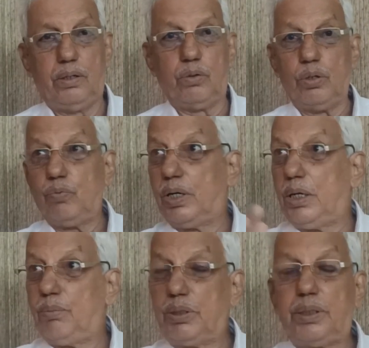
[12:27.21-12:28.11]
Don't worry
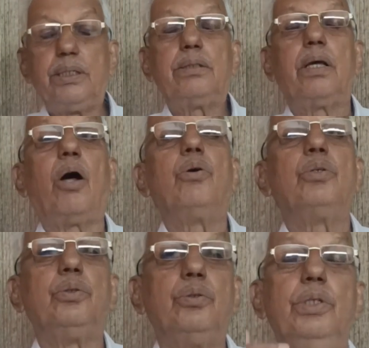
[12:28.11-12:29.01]
about things
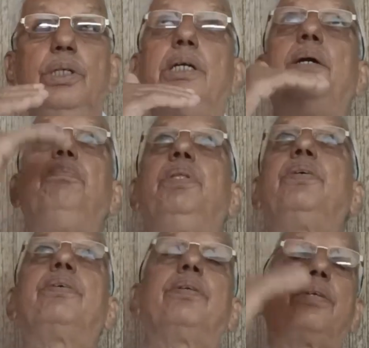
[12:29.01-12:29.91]
around you. Keep
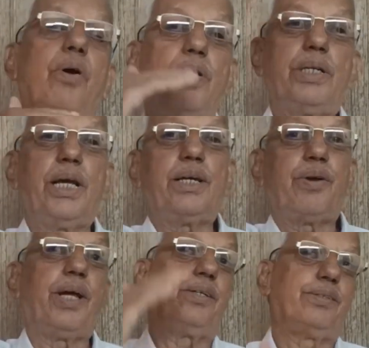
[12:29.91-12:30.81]
this contact
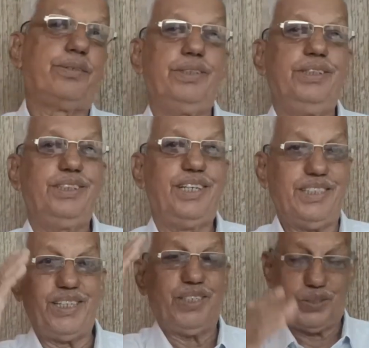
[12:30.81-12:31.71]
right. And
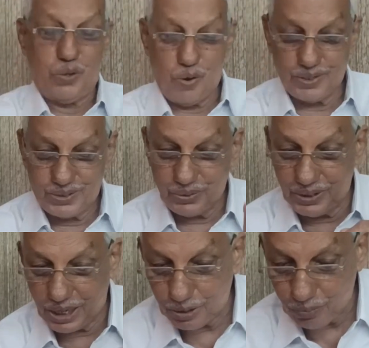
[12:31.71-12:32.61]
that is God. So
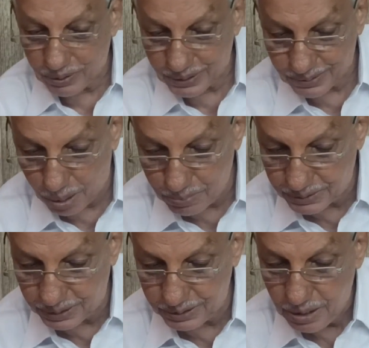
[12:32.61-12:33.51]
that is what the psalmist
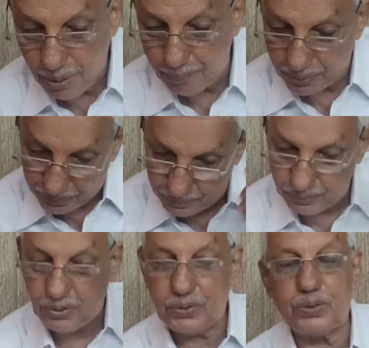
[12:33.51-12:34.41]
says. Princes
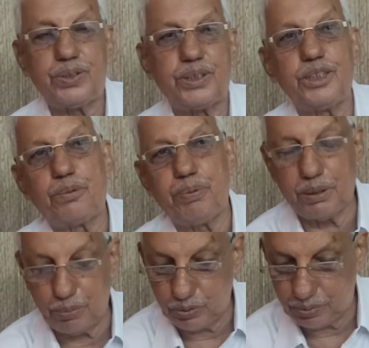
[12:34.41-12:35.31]
also sit and speak
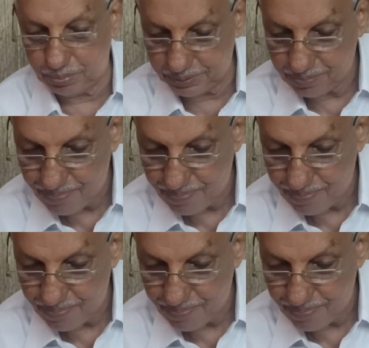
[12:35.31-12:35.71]
about me,